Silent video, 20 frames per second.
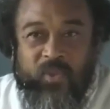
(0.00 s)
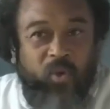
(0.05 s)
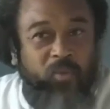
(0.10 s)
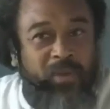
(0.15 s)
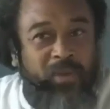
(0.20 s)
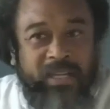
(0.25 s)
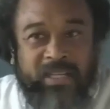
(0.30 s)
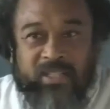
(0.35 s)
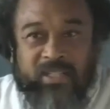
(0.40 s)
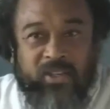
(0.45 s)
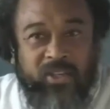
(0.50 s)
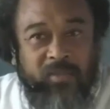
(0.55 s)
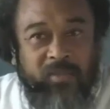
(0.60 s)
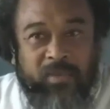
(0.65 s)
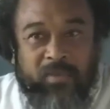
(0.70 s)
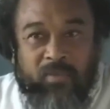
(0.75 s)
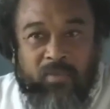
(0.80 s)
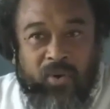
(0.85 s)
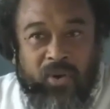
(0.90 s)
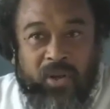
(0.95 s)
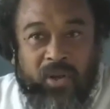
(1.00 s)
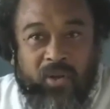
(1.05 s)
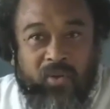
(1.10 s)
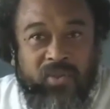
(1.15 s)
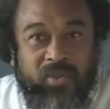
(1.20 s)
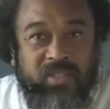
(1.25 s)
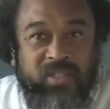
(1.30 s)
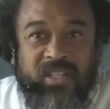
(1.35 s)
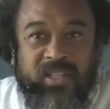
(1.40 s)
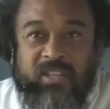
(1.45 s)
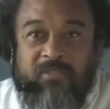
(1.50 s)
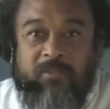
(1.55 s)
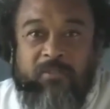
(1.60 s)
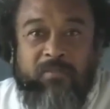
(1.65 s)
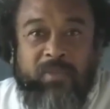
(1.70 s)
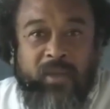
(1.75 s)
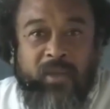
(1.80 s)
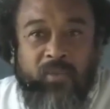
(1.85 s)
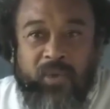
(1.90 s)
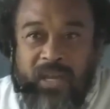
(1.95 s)
Nobody's going to be more close. Not
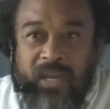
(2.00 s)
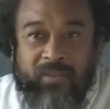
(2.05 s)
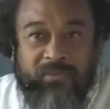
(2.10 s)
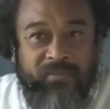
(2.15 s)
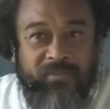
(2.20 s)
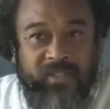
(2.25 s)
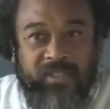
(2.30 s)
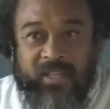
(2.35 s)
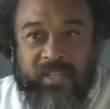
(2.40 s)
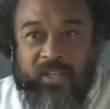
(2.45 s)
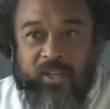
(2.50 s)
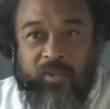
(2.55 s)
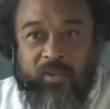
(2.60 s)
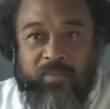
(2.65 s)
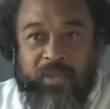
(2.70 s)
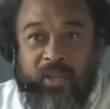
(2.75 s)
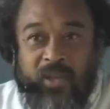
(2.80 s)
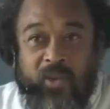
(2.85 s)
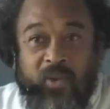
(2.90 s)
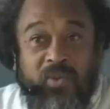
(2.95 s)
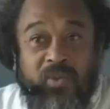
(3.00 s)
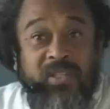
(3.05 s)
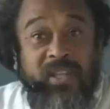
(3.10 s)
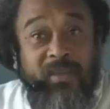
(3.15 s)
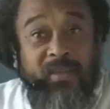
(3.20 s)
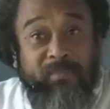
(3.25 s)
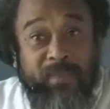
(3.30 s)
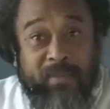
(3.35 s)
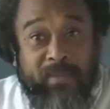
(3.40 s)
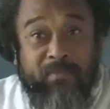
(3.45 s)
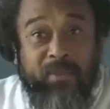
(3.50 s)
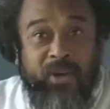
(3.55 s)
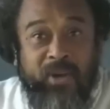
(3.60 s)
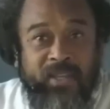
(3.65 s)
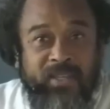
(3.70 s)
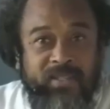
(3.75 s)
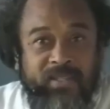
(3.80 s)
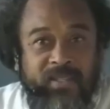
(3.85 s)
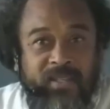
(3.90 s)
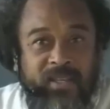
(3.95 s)
even my wife is not going to be close like my
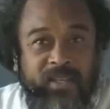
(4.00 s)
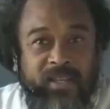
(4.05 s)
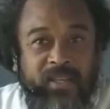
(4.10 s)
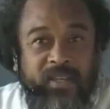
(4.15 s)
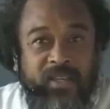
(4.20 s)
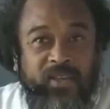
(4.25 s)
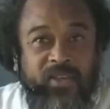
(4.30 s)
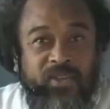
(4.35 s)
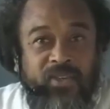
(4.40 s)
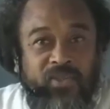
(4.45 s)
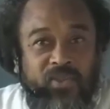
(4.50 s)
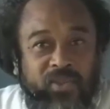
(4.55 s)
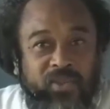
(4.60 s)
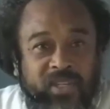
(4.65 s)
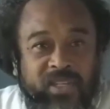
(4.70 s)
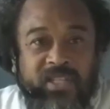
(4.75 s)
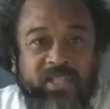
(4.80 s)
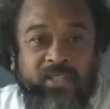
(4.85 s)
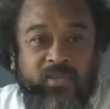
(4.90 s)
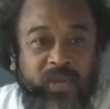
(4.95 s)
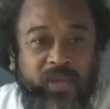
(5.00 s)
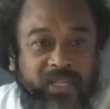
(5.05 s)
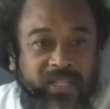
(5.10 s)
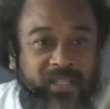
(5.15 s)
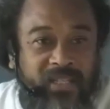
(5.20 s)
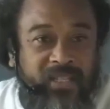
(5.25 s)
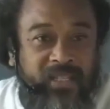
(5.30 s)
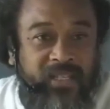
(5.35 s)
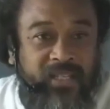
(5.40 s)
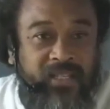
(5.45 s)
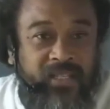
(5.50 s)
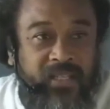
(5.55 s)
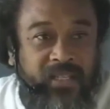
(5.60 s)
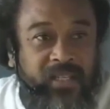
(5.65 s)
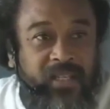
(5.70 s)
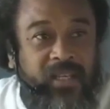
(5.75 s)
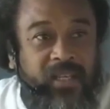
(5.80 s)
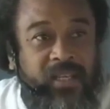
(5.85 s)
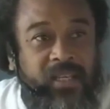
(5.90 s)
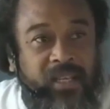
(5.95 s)
boys. So this is what he did.
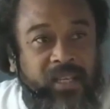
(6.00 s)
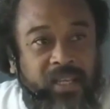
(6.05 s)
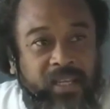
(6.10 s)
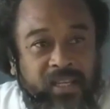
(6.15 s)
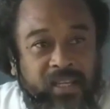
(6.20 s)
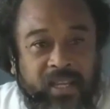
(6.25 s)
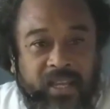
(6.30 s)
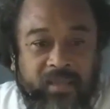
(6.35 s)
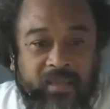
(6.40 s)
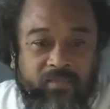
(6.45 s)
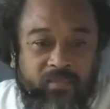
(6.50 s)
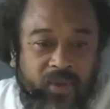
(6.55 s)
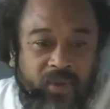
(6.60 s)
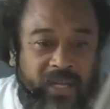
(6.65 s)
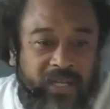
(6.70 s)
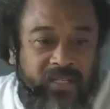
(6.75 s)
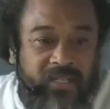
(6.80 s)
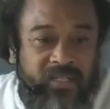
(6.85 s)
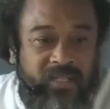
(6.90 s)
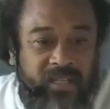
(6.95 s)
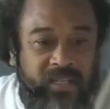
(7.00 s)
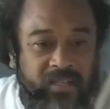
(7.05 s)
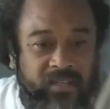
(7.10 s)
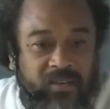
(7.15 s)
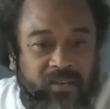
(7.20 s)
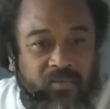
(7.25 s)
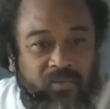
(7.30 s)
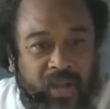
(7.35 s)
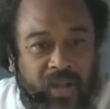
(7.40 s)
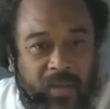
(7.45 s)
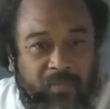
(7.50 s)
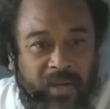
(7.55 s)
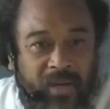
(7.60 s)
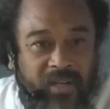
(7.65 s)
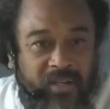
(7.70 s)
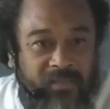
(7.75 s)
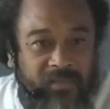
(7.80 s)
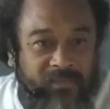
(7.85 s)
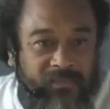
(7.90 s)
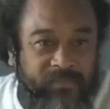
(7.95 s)
He named one son
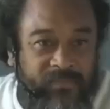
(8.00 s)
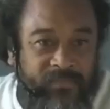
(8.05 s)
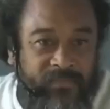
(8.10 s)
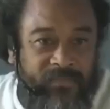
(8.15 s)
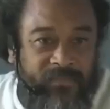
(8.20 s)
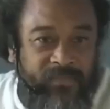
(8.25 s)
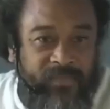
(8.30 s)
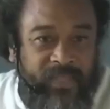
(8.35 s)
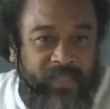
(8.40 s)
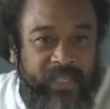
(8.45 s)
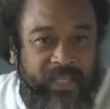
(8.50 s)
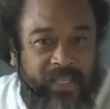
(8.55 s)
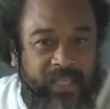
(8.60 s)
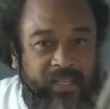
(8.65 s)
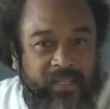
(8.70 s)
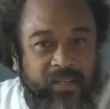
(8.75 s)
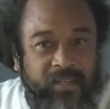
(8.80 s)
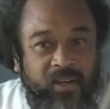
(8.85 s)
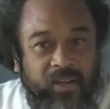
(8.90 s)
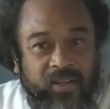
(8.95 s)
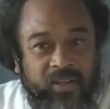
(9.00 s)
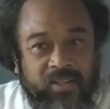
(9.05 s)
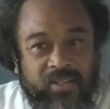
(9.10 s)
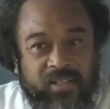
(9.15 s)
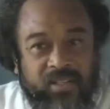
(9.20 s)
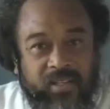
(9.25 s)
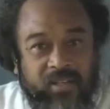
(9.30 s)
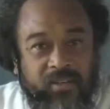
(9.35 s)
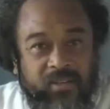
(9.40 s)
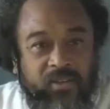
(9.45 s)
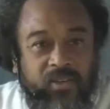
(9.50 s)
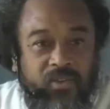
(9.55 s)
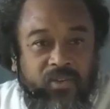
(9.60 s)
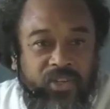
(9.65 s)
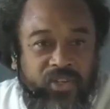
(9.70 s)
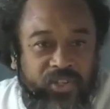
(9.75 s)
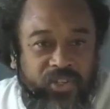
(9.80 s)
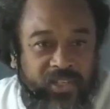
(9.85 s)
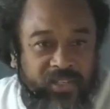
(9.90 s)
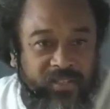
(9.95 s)
Rama and other son
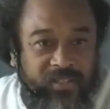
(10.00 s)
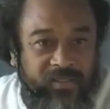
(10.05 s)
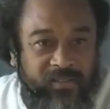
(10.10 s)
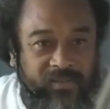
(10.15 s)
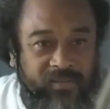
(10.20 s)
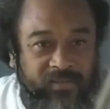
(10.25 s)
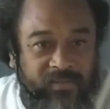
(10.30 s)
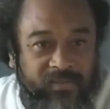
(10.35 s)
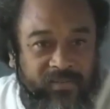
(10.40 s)
Krishna.